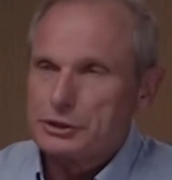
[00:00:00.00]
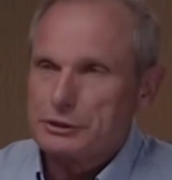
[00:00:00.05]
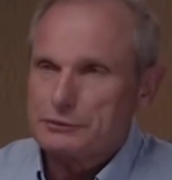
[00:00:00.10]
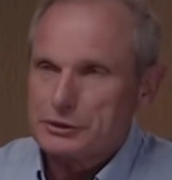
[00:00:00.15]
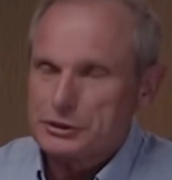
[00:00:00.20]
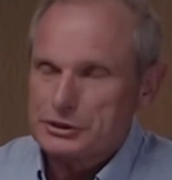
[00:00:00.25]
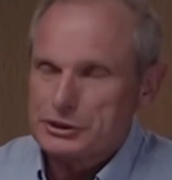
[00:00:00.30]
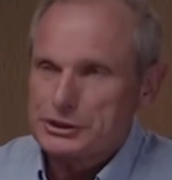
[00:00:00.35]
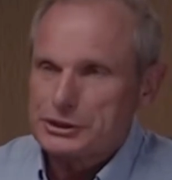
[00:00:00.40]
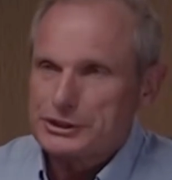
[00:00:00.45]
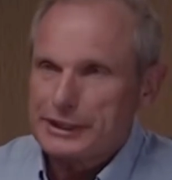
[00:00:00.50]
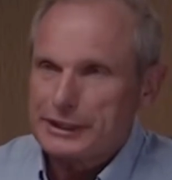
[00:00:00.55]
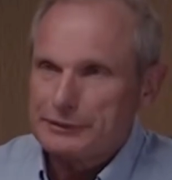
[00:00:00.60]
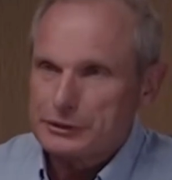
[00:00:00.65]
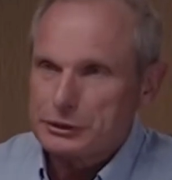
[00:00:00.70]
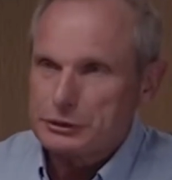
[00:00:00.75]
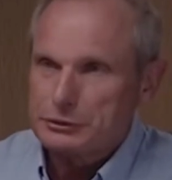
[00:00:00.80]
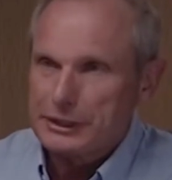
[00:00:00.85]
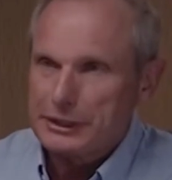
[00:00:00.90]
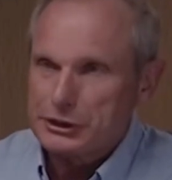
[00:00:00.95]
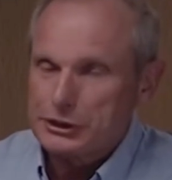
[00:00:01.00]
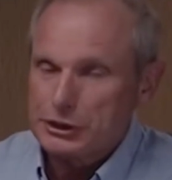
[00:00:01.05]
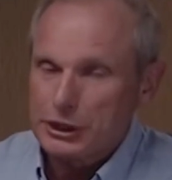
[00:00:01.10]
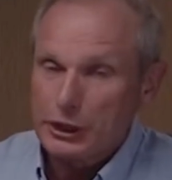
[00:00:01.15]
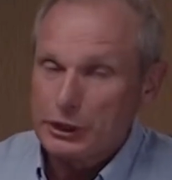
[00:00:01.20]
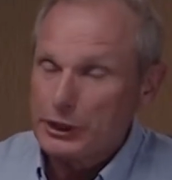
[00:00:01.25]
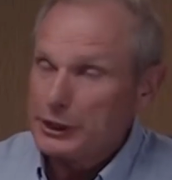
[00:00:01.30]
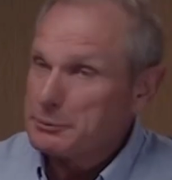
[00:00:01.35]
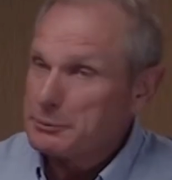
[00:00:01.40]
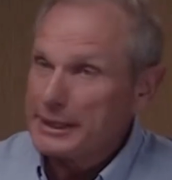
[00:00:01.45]
officer, David Grush,
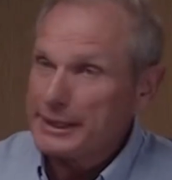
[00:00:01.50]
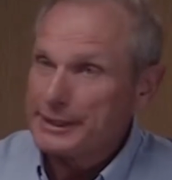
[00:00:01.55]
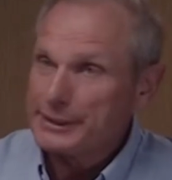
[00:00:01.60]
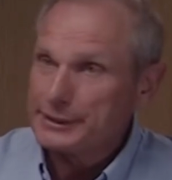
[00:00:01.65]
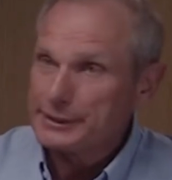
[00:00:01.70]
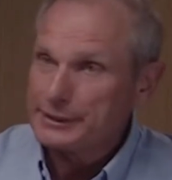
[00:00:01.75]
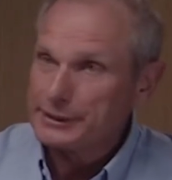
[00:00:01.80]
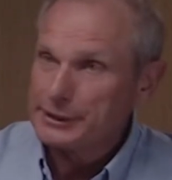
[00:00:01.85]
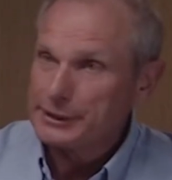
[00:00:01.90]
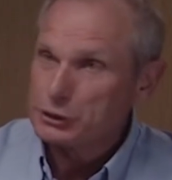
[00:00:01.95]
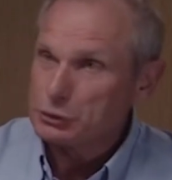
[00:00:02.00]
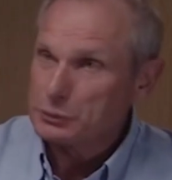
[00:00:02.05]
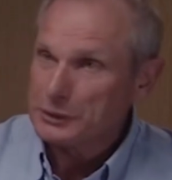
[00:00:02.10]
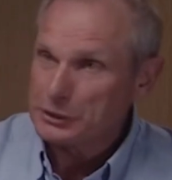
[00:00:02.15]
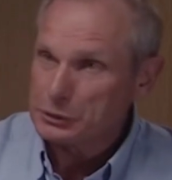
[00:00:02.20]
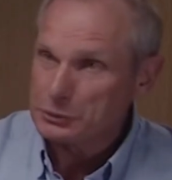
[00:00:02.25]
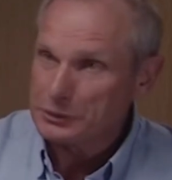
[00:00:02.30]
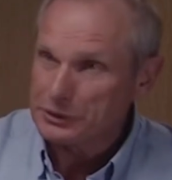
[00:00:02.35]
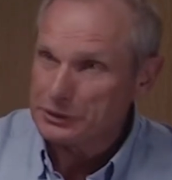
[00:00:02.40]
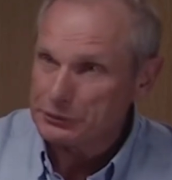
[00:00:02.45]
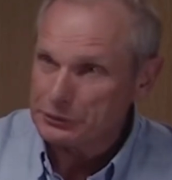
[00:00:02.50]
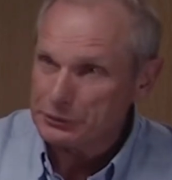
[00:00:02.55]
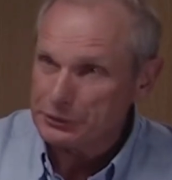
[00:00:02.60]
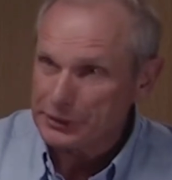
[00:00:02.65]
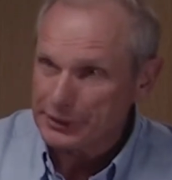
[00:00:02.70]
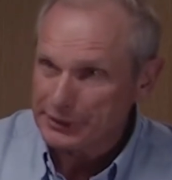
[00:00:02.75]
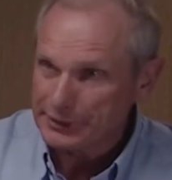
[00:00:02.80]
only made in 2023.